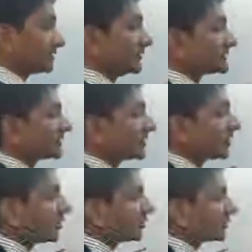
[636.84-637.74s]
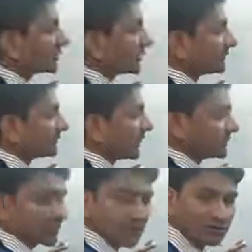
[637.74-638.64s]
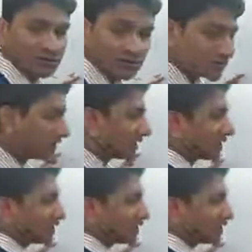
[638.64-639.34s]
This kilometer can be kept constant.